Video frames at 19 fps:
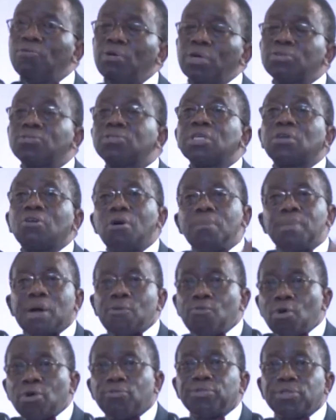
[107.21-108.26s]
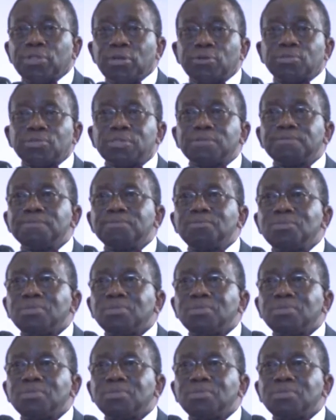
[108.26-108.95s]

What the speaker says: We want to say, come and work with us.